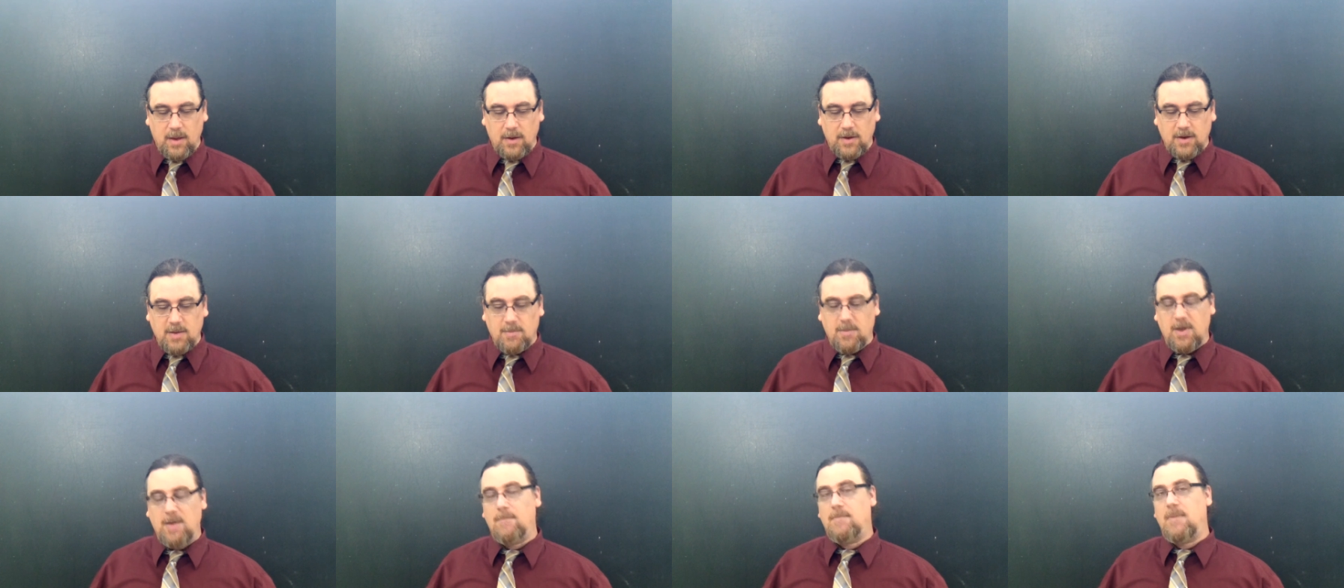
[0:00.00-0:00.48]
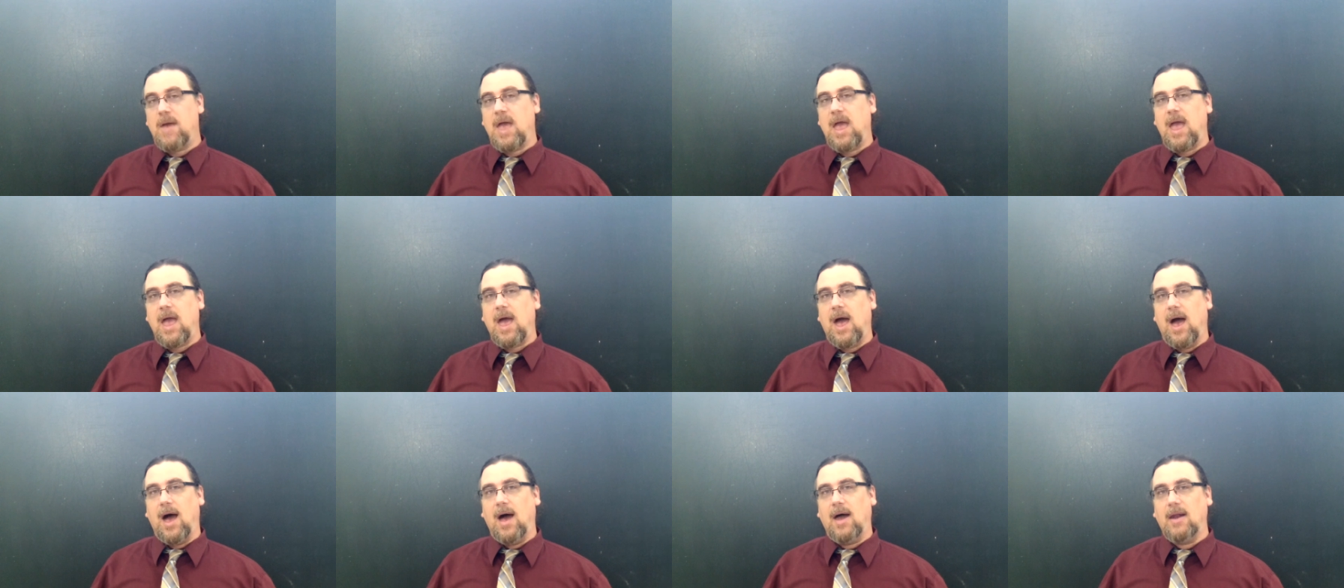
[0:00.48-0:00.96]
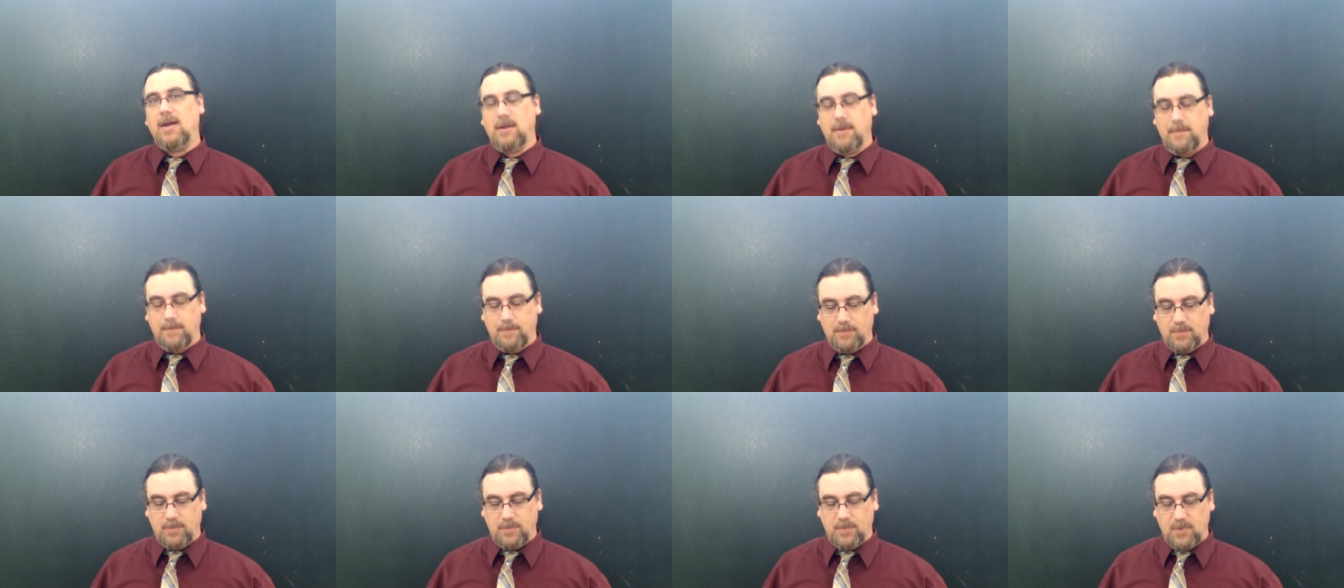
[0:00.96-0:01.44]
to be bad
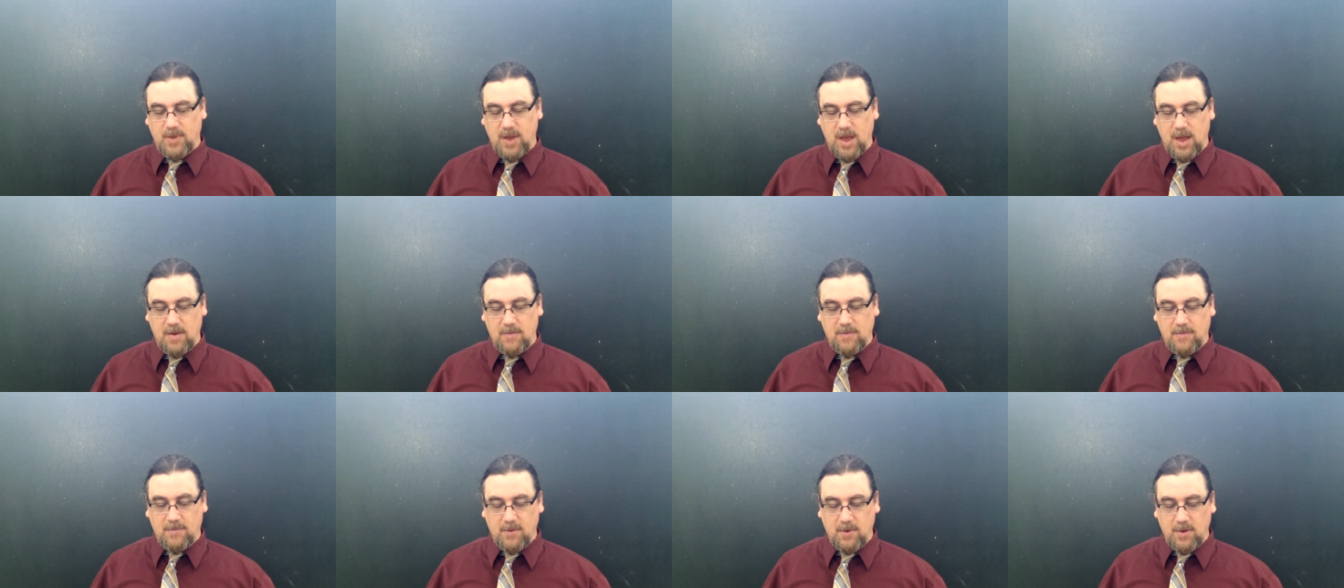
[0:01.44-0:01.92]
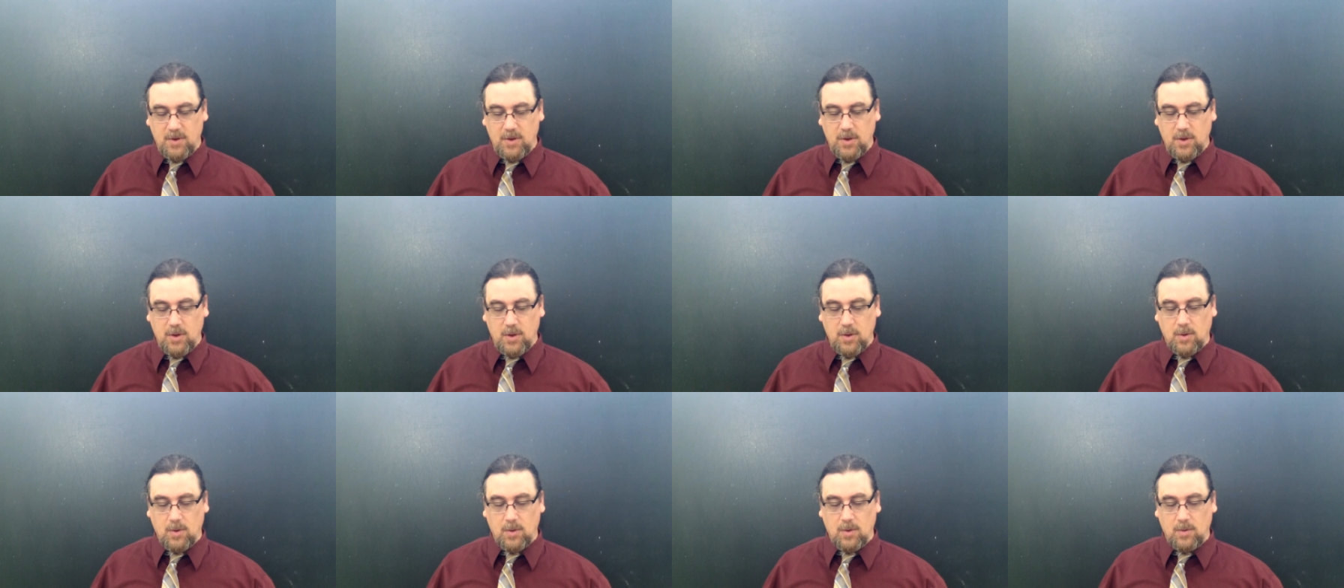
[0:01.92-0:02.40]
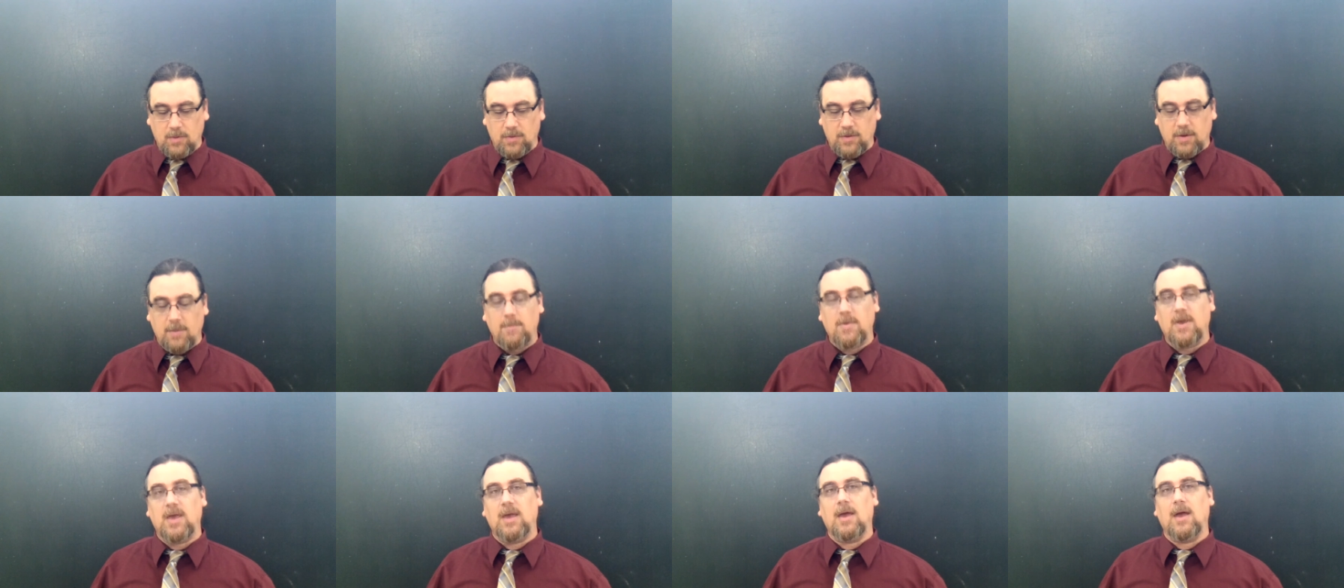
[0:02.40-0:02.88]
than for you to
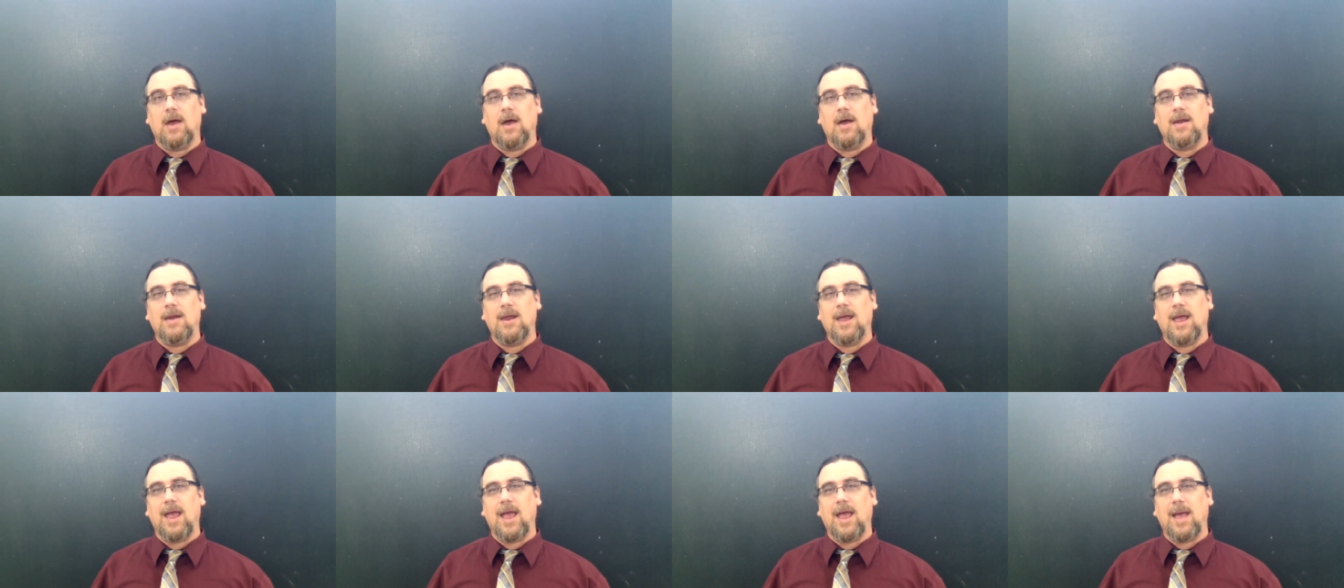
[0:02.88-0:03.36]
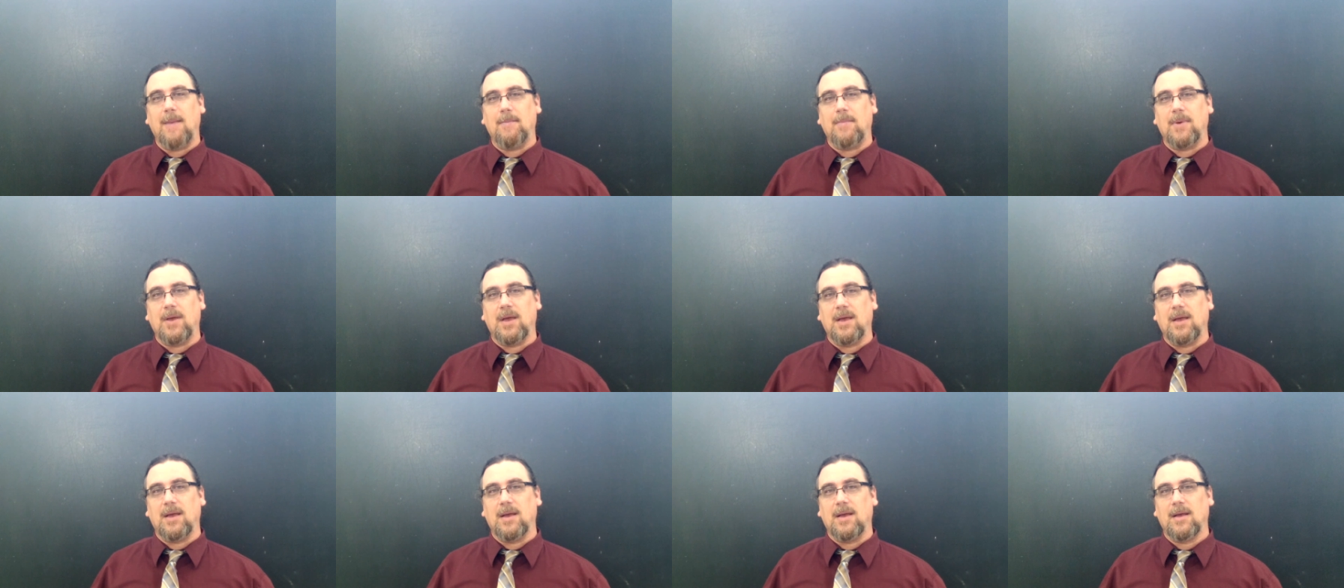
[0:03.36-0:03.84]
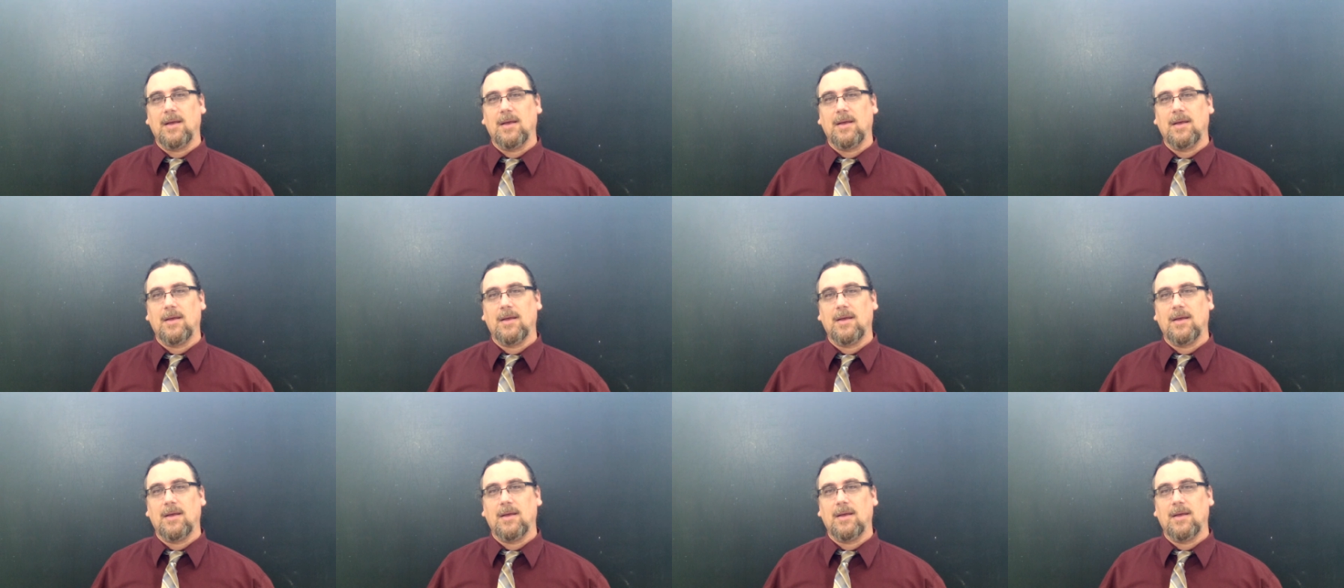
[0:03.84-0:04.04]
be unhappy.